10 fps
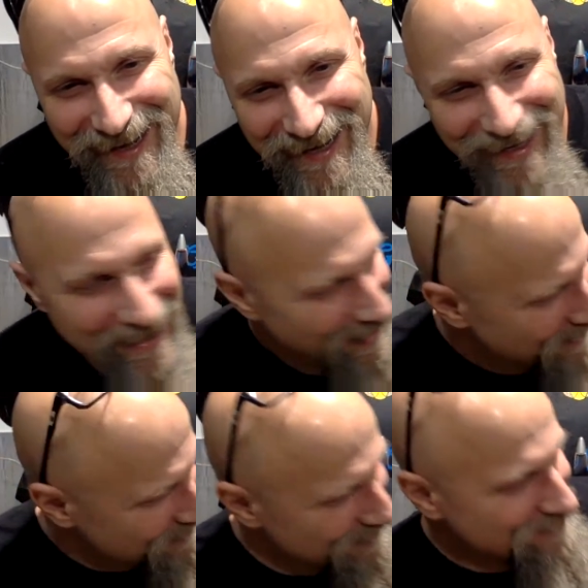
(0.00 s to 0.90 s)

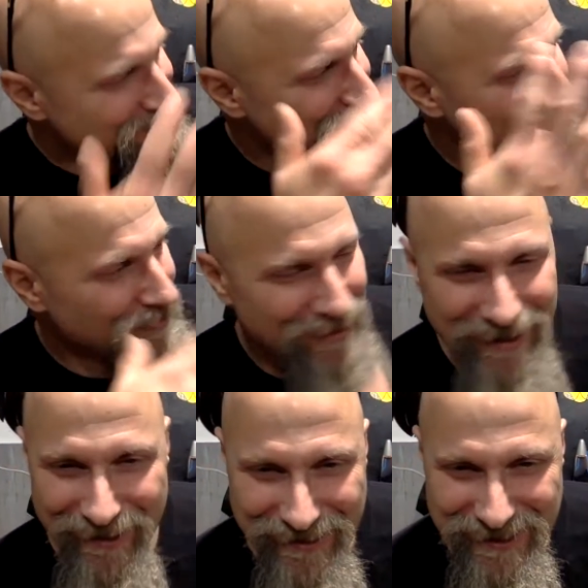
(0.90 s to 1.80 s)
it's still in
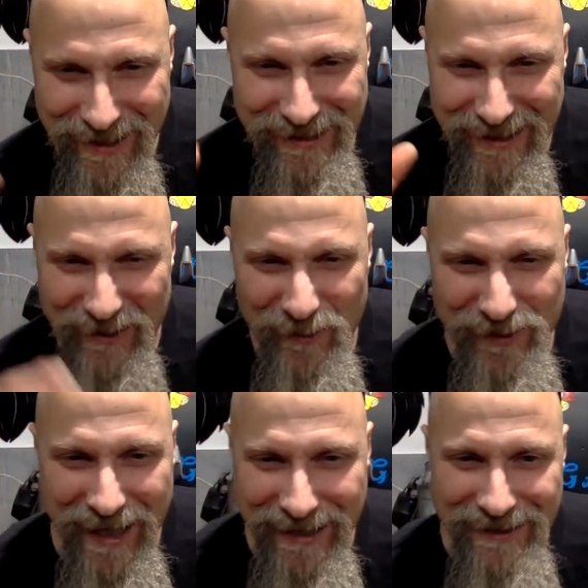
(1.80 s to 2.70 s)
here. It's got that little
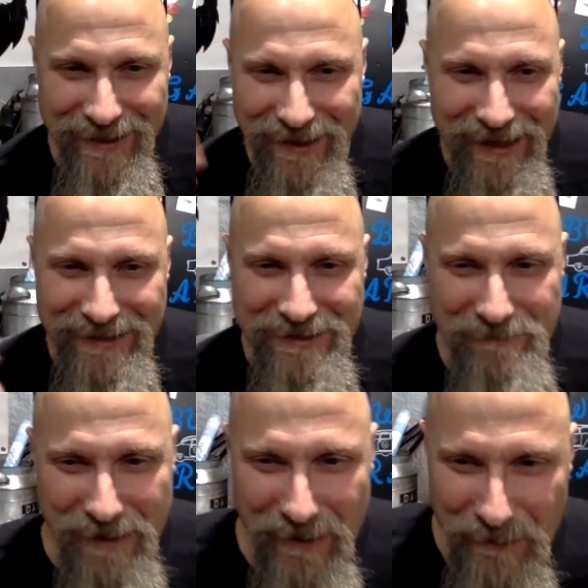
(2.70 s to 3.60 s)
tint of that
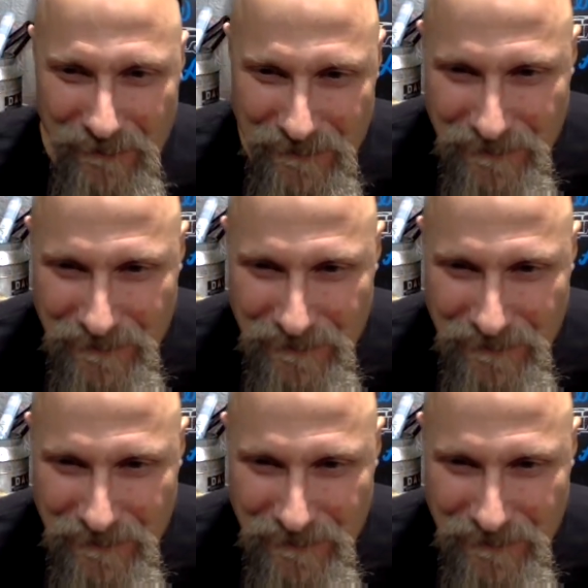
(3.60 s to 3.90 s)
smell.